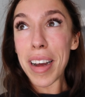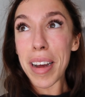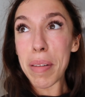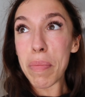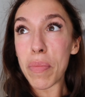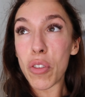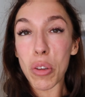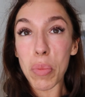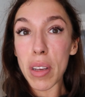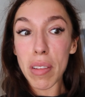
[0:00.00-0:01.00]
um,
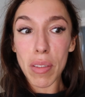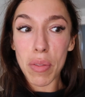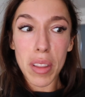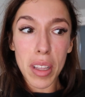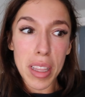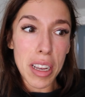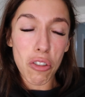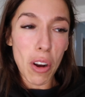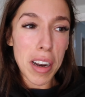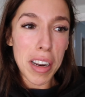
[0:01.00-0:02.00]
just because of the
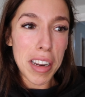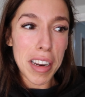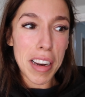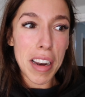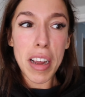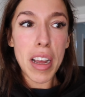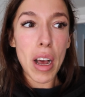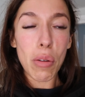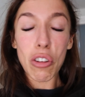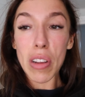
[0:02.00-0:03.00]
adrenaline and
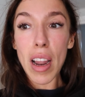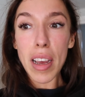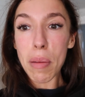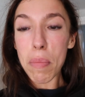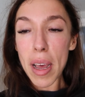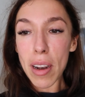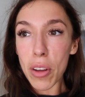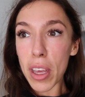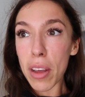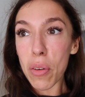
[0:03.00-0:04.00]
I was just lying in bed
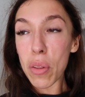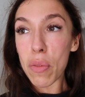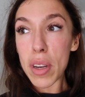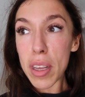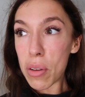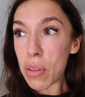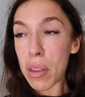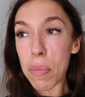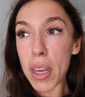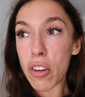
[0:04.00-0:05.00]
looking at all the videos and
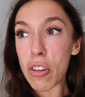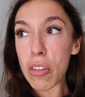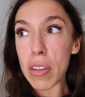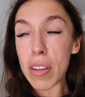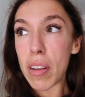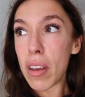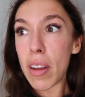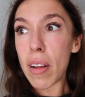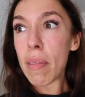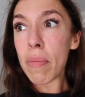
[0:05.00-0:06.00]
the pictures and
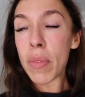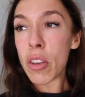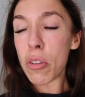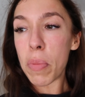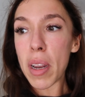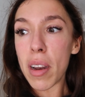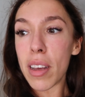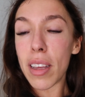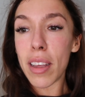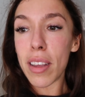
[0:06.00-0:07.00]
just being
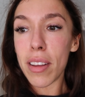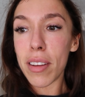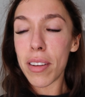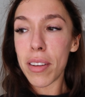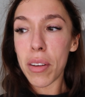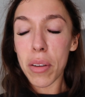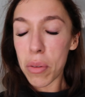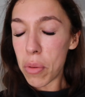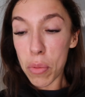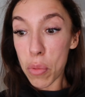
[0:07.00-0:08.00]
like
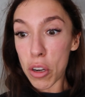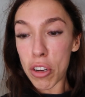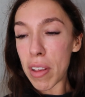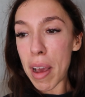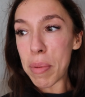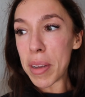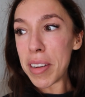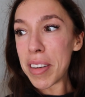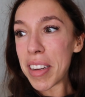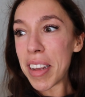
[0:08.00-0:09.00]
what just
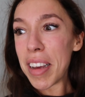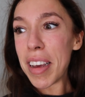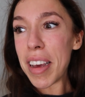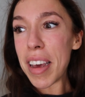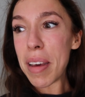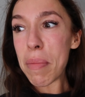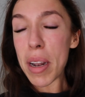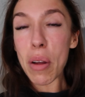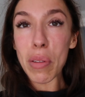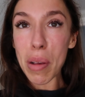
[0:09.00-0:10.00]
happened um,
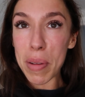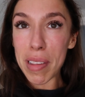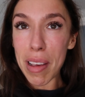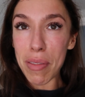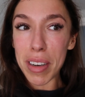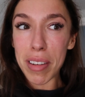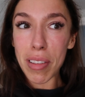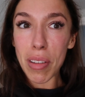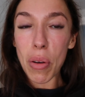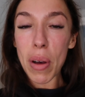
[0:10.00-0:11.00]
and I was up at seven
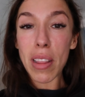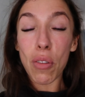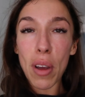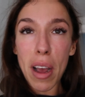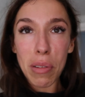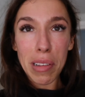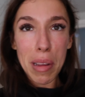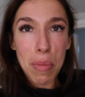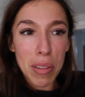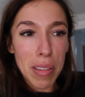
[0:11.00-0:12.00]
so I had three hours
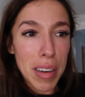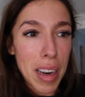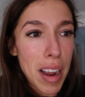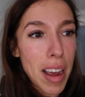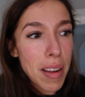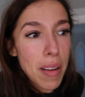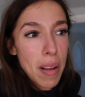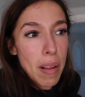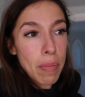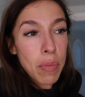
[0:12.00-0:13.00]
sleep on Sunday night
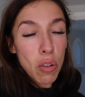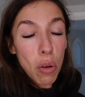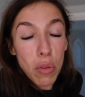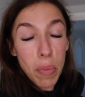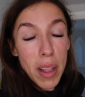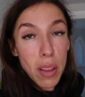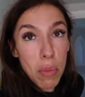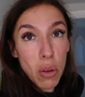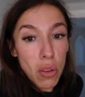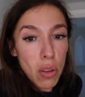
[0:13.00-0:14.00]
so I've spent the
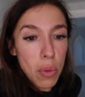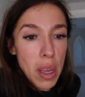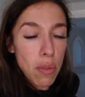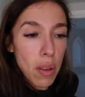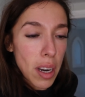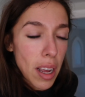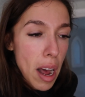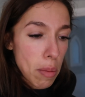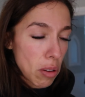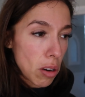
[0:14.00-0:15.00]
most of the week feeling
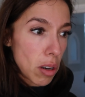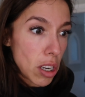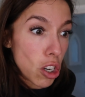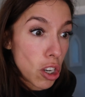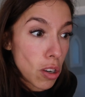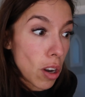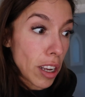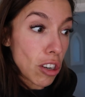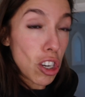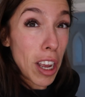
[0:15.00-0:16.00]
absolutely sh
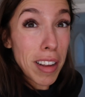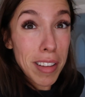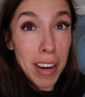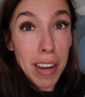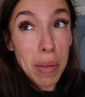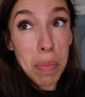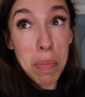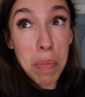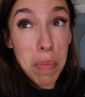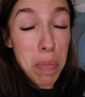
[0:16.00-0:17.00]
like shit so like
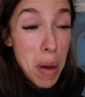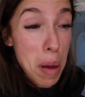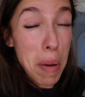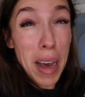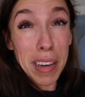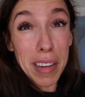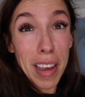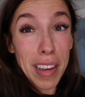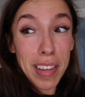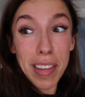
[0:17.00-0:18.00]
a bag of
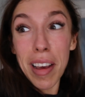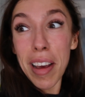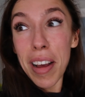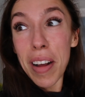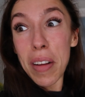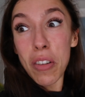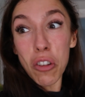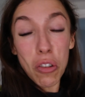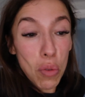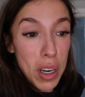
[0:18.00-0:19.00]
dicks
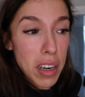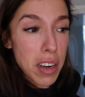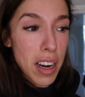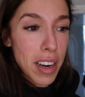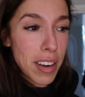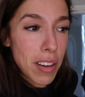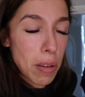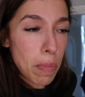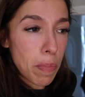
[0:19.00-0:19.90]
just really tired